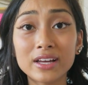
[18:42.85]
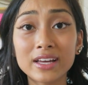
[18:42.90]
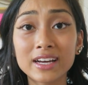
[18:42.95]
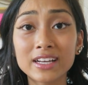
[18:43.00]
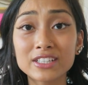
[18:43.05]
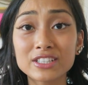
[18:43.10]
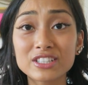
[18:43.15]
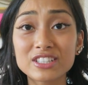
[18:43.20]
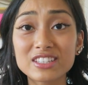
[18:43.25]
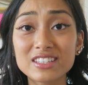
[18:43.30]
And
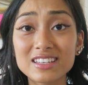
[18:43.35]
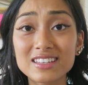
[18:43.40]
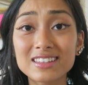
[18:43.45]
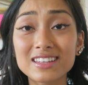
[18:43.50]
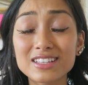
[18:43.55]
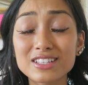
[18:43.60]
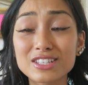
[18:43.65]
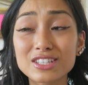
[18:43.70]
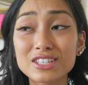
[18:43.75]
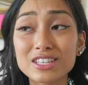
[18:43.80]
I just think
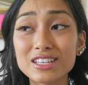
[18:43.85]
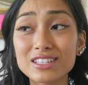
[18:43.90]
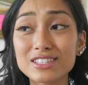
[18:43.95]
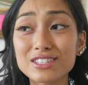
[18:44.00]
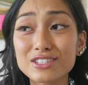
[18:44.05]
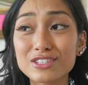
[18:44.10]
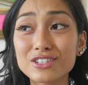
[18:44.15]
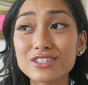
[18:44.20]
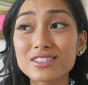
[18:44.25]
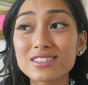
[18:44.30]
that's,
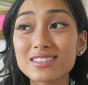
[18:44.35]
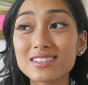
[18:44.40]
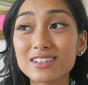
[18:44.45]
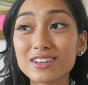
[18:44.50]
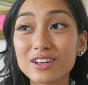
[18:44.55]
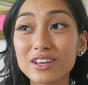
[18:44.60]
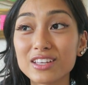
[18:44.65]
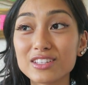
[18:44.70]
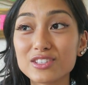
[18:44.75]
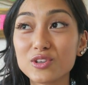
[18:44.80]
it's just,
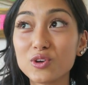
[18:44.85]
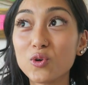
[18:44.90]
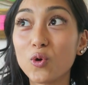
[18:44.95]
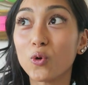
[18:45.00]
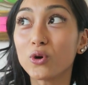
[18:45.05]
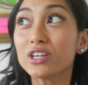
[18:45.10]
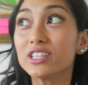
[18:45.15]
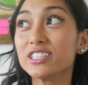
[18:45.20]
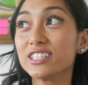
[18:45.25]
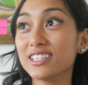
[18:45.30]
it's
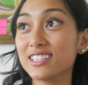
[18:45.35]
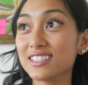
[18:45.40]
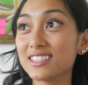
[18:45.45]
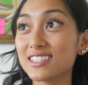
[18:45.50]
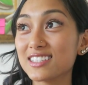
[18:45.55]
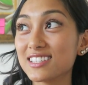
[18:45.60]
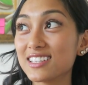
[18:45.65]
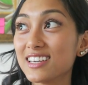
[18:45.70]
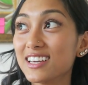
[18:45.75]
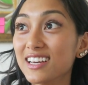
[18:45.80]

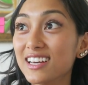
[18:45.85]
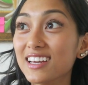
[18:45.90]
gorgeous.